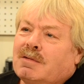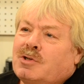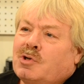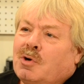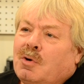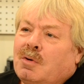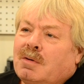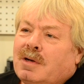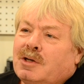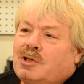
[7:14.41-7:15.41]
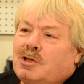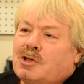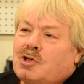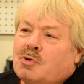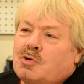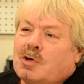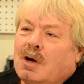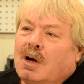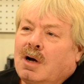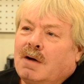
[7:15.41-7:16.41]
So it's just so
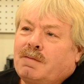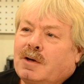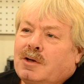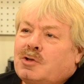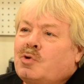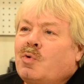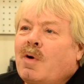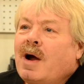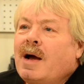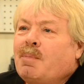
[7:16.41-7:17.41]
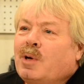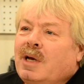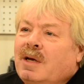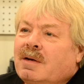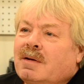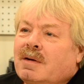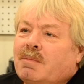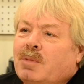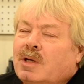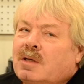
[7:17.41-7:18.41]
soft and it's so crappy
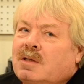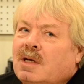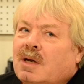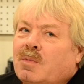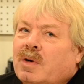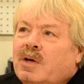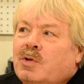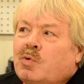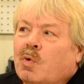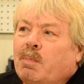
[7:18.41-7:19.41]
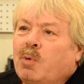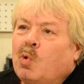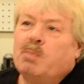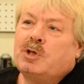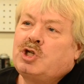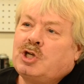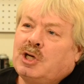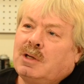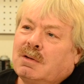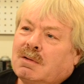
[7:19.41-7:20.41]
because they can run it through a bolt
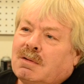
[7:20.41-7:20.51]
machine,